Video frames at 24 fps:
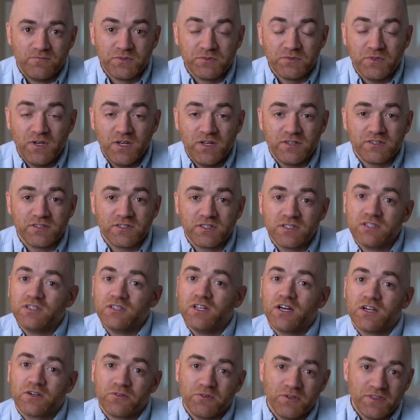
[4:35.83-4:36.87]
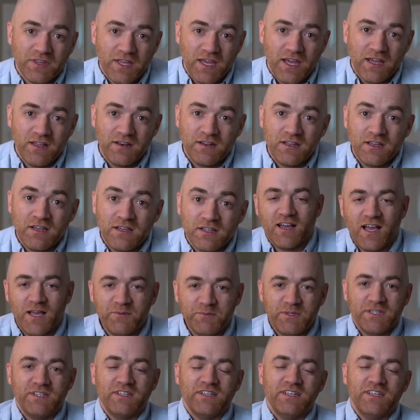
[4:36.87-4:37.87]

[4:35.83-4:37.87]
Well, good luck with that. I mean,